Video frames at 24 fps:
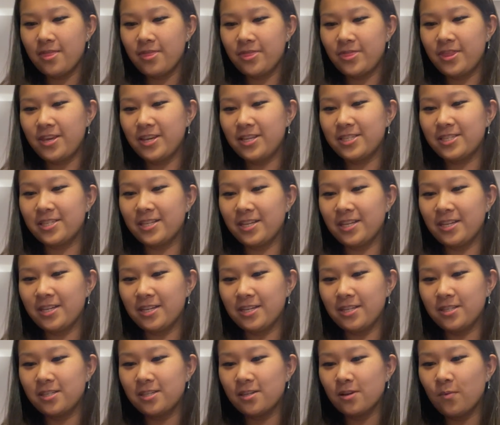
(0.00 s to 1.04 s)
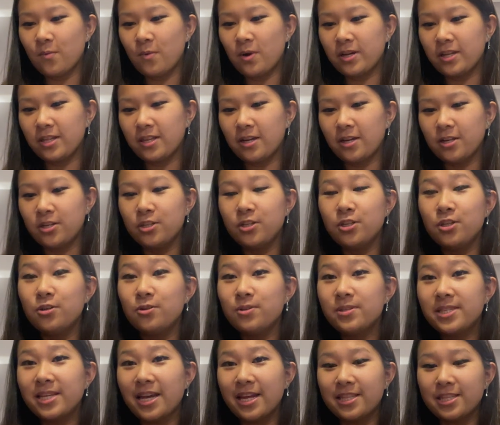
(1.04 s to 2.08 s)
This is one of their new
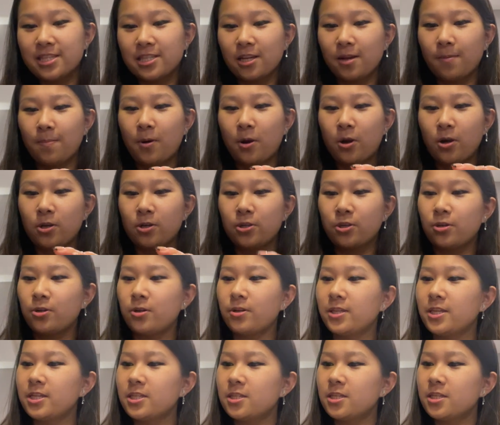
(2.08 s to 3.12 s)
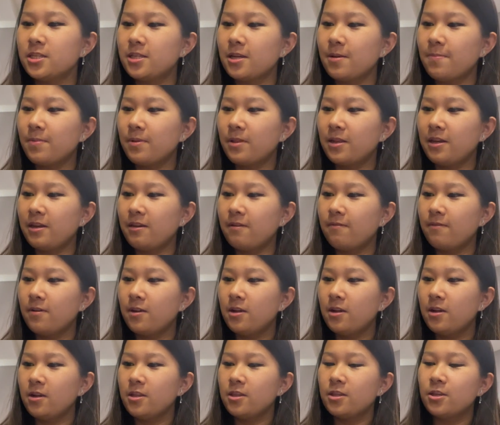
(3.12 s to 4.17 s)
scents, their partner. This is, I believe,
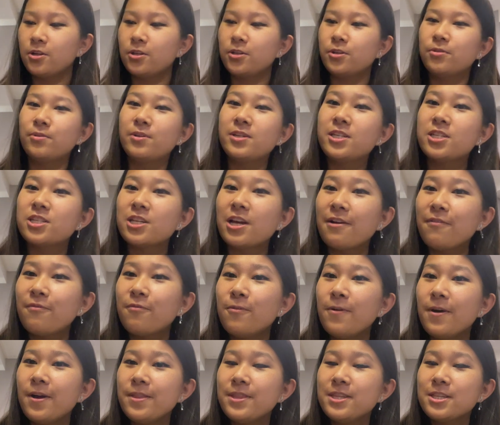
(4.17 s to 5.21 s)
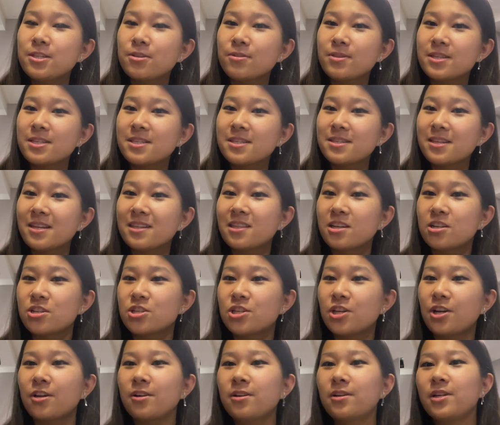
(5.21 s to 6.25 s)
their UNICEF one. So this is like their
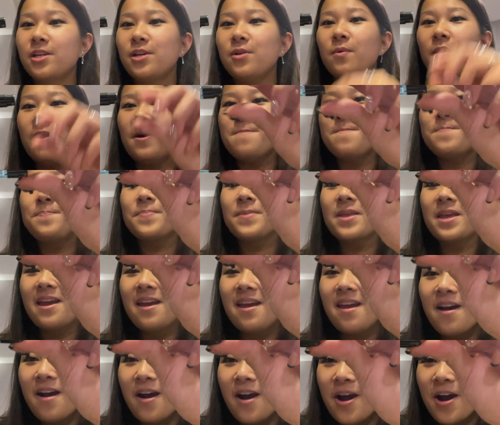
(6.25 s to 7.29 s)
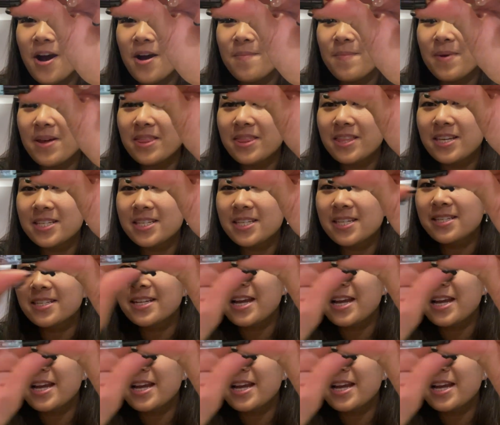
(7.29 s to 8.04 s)
charity one. And this is